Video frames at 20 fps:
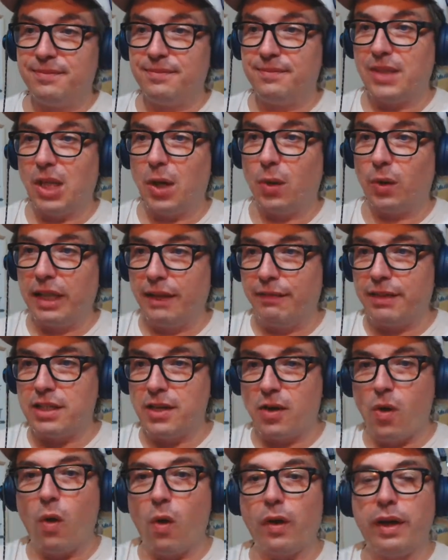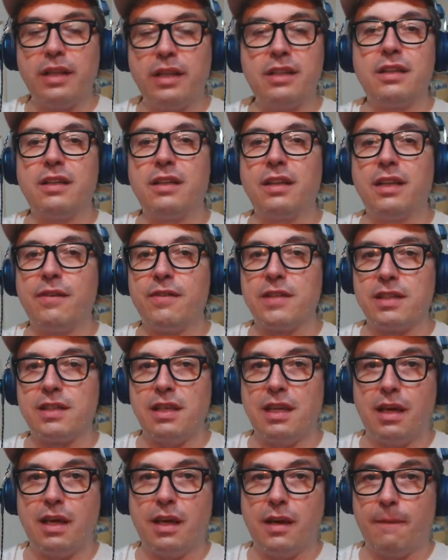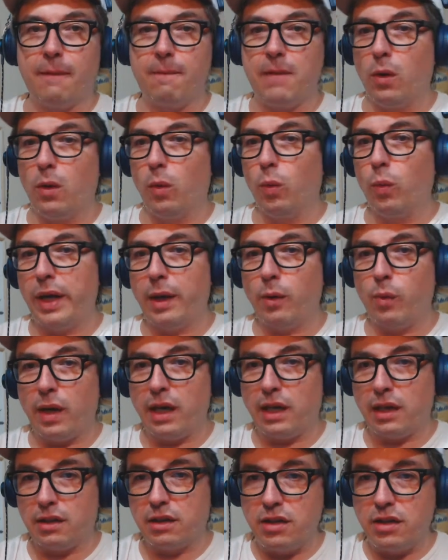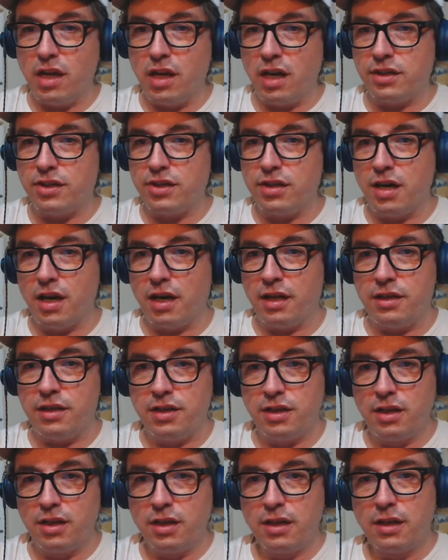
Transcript: know, leave it to Corey to give us the old wink, wink, nudge, nudge.